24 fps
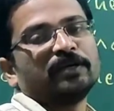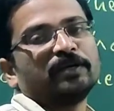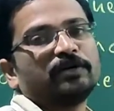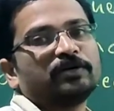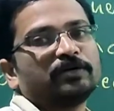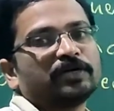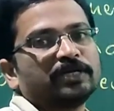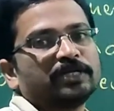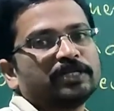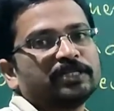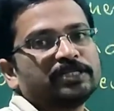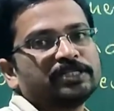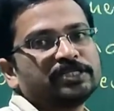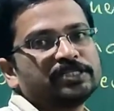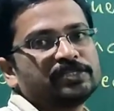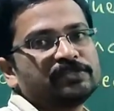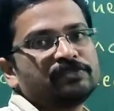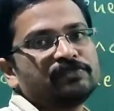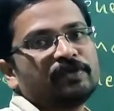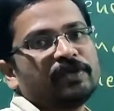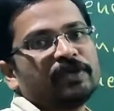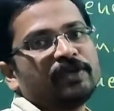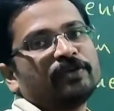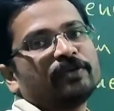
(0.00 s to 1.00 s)
Okay, this
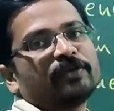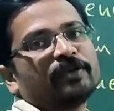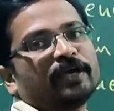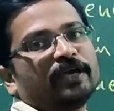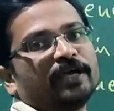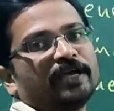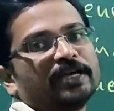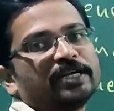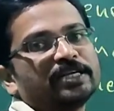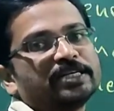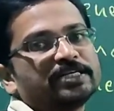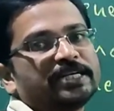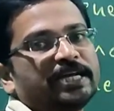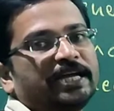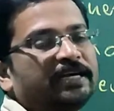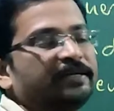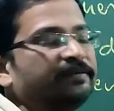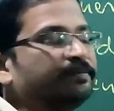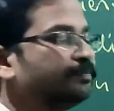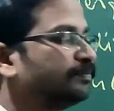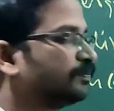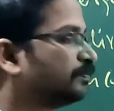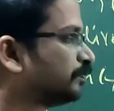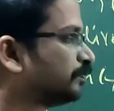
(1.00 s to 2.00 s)
is the way you can understand